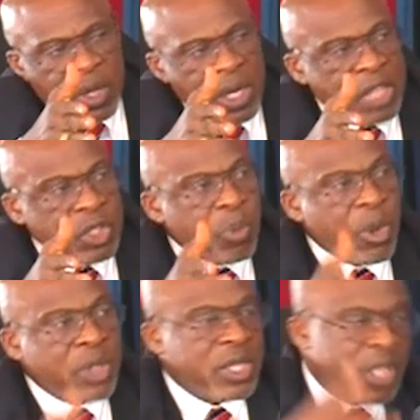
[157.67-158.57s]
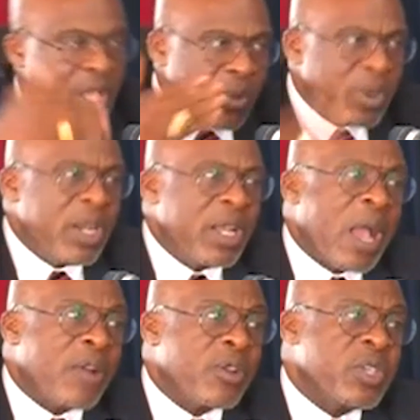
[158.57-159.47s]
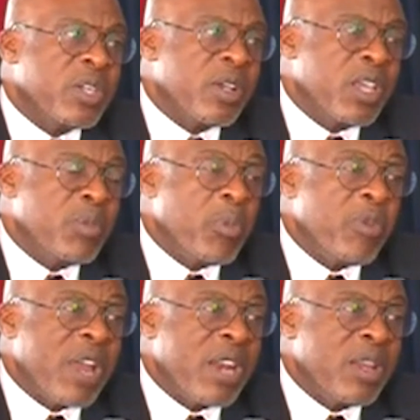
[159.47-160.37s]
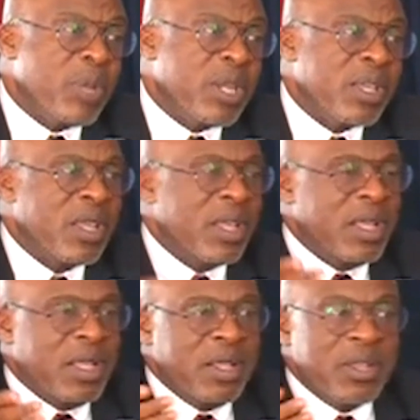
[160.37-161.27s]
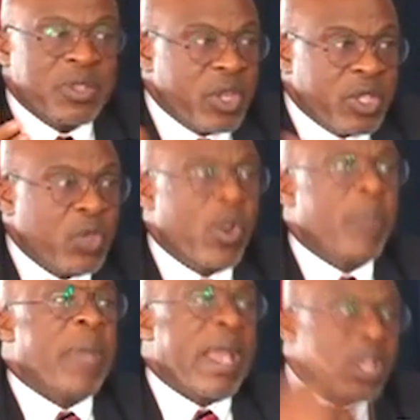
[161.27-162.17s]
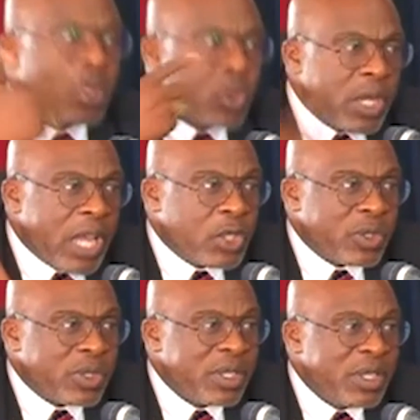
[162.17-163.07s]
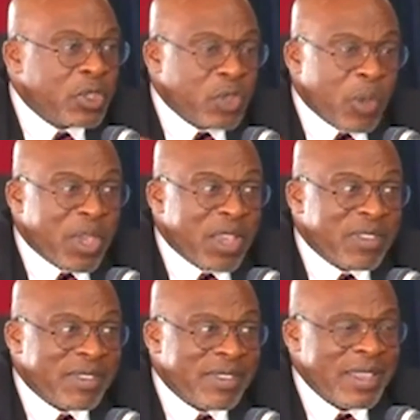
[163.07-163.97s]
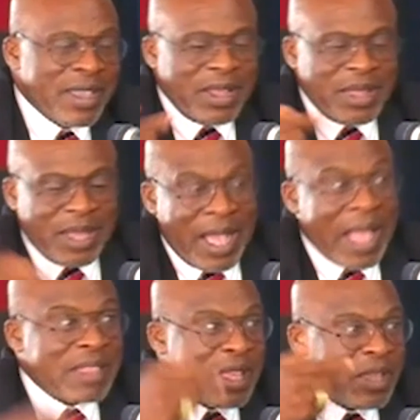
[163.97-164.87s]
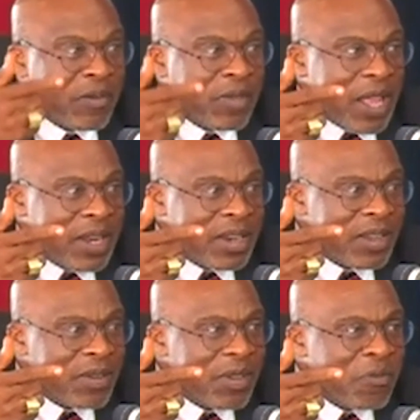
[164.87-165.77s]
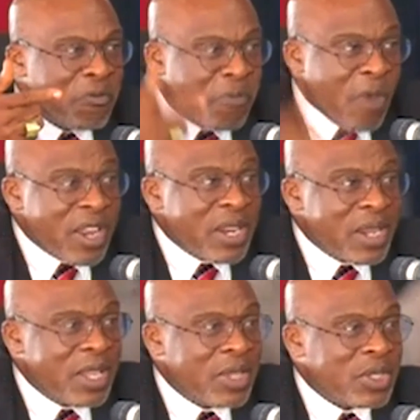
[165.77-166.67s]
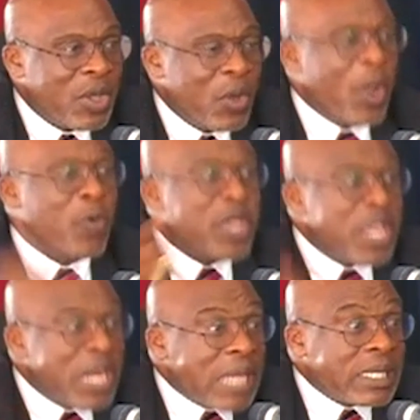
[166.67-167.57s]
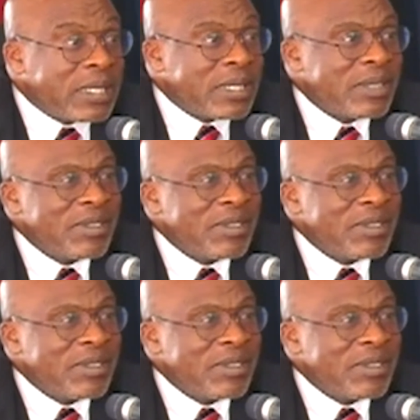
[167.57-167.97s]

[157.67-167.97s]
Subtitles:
the election process, and the Carter Center came and provided the money. The citizens went back into elections. In some cases, the guys that frauded the list were re-elected.